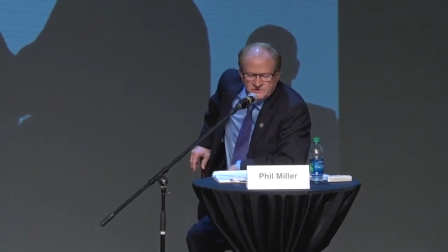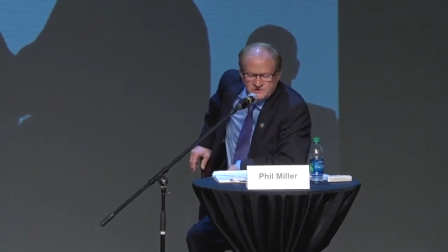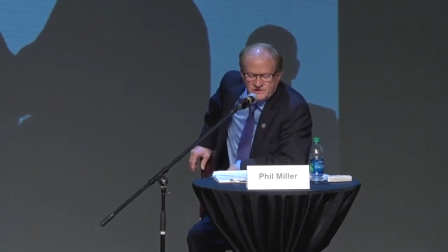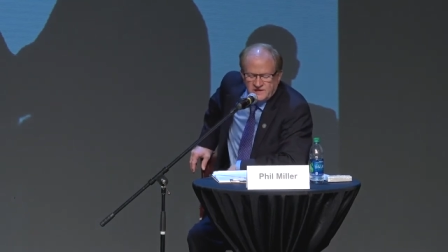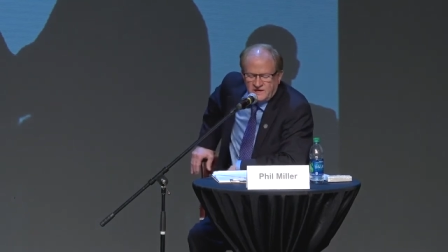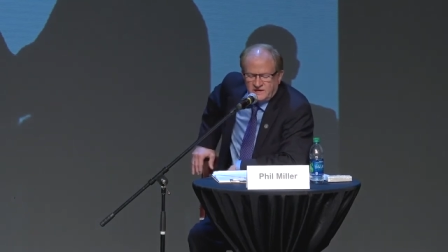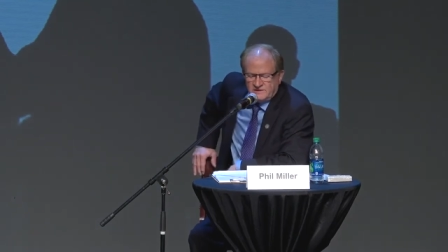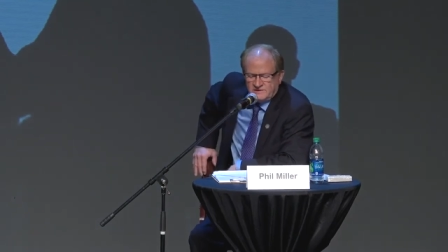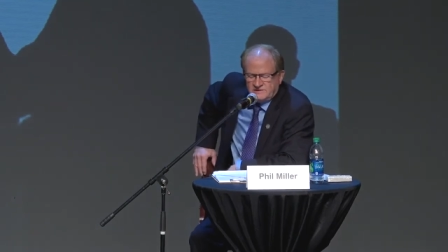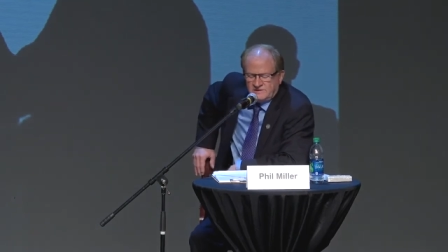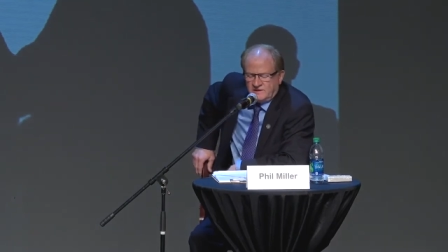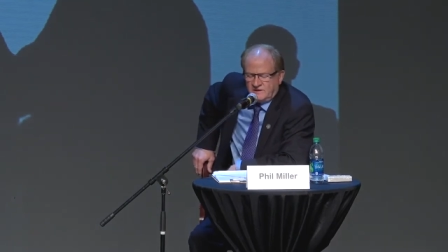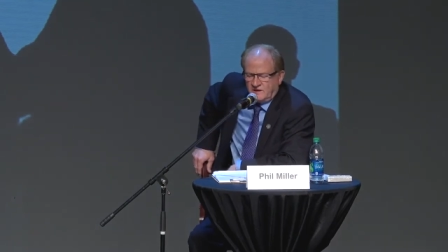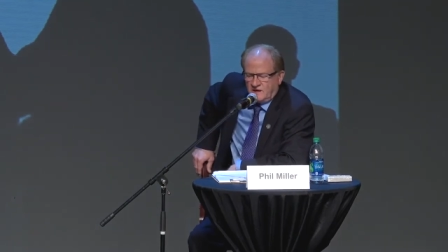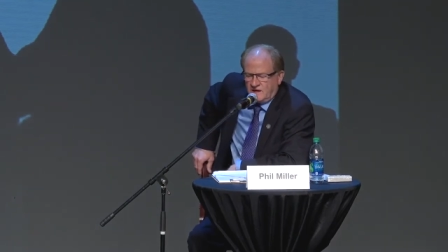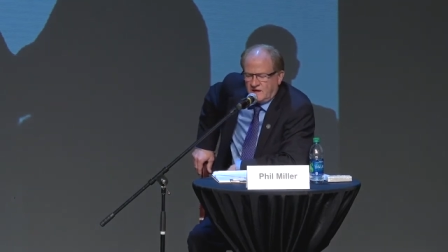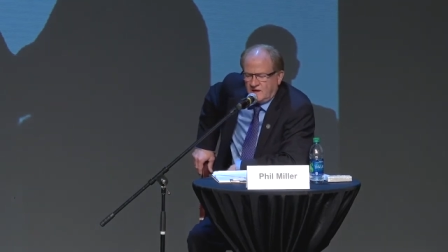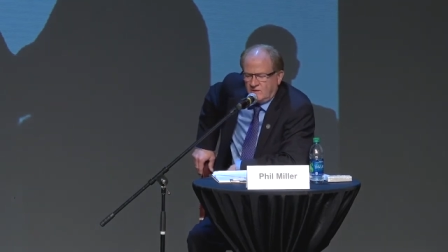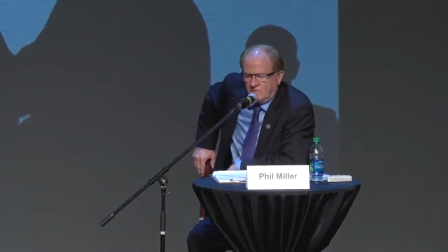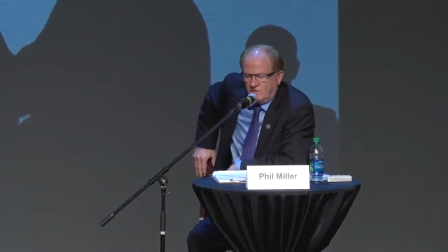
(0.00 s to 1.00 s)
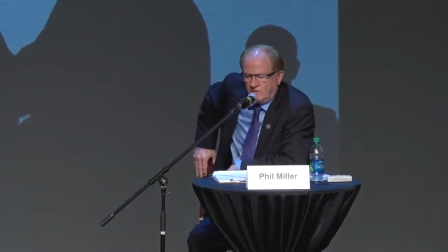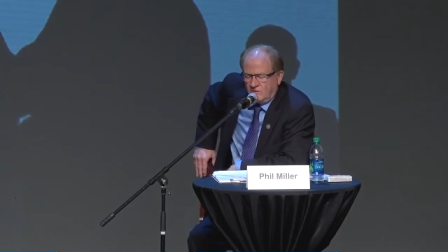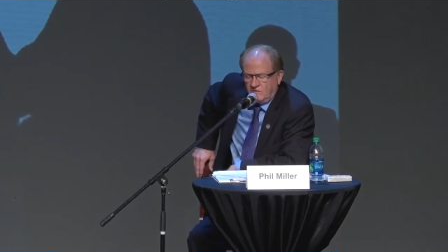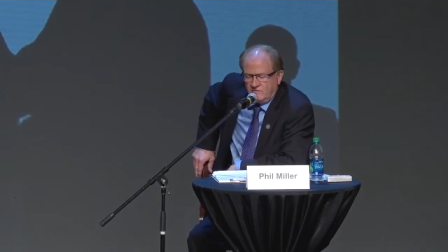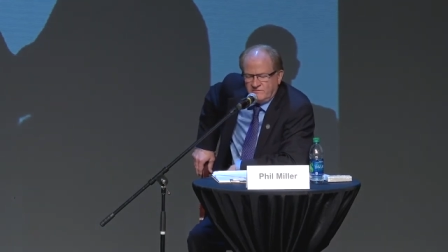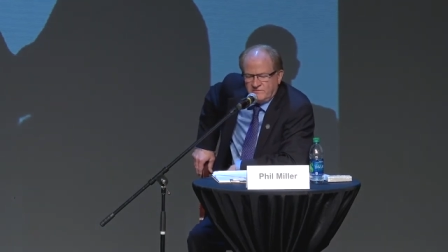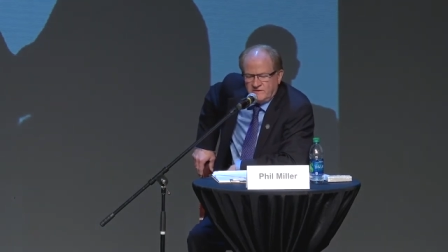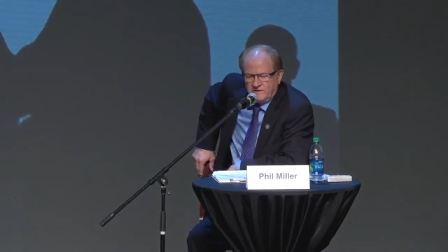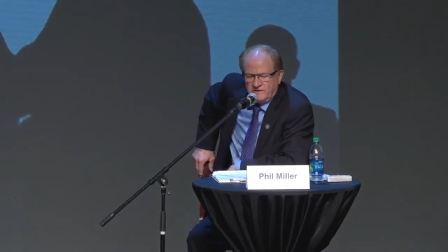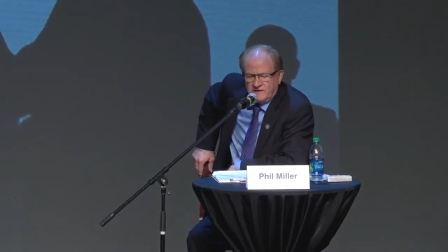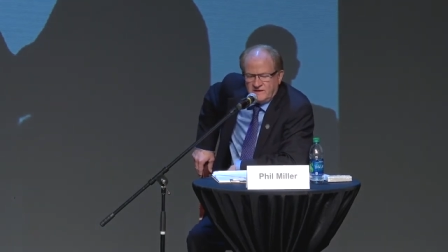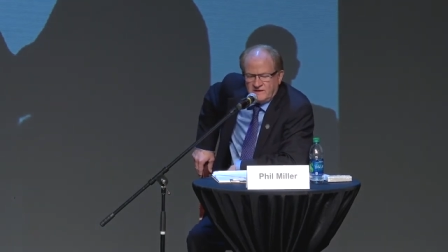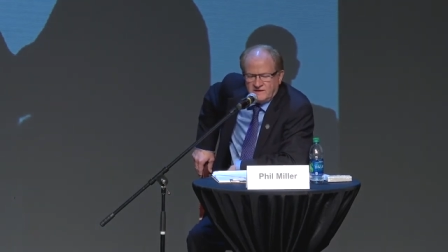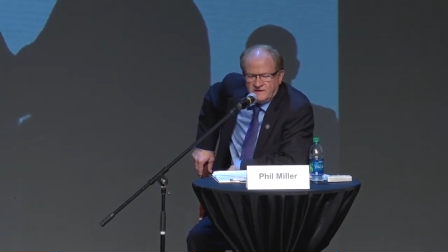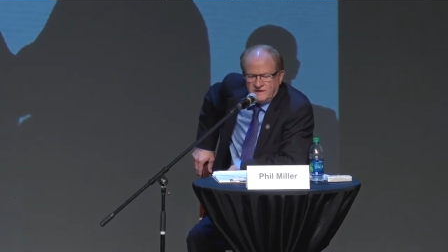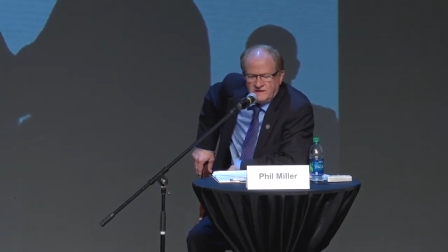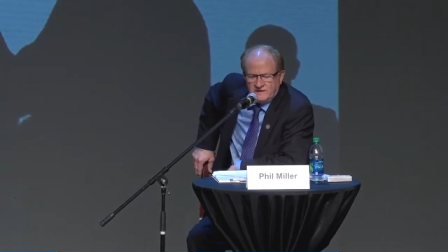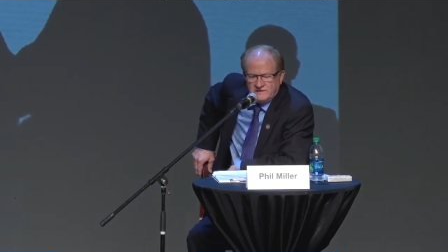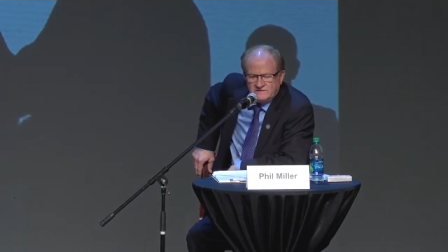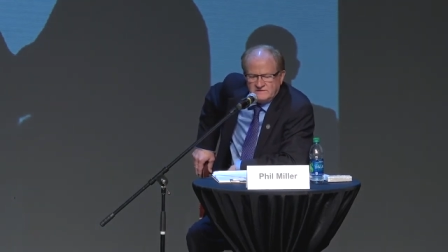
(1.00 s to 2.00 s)
changed in Iowa over the
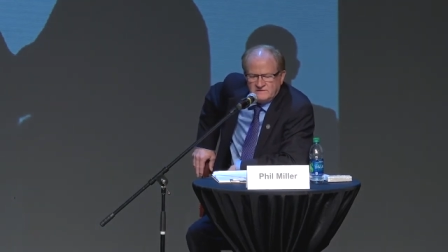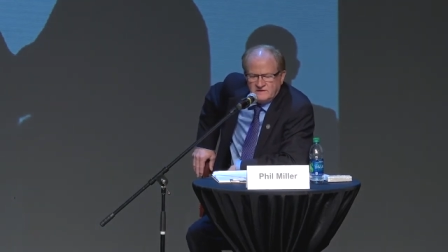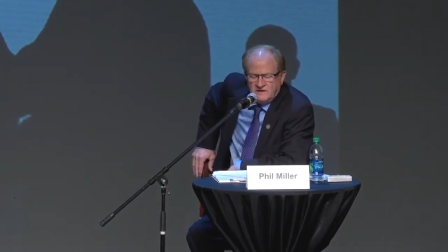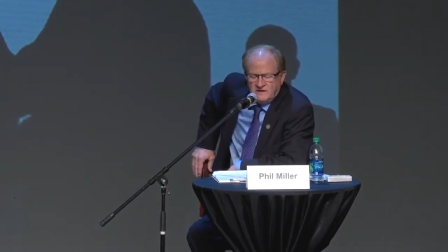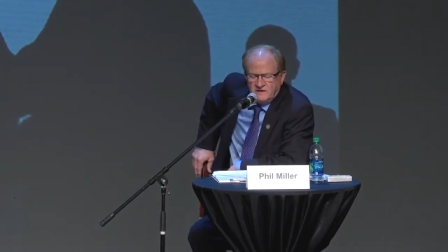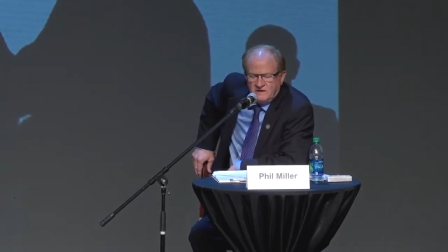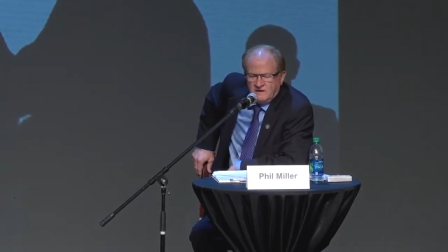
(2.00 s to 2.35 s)
decades.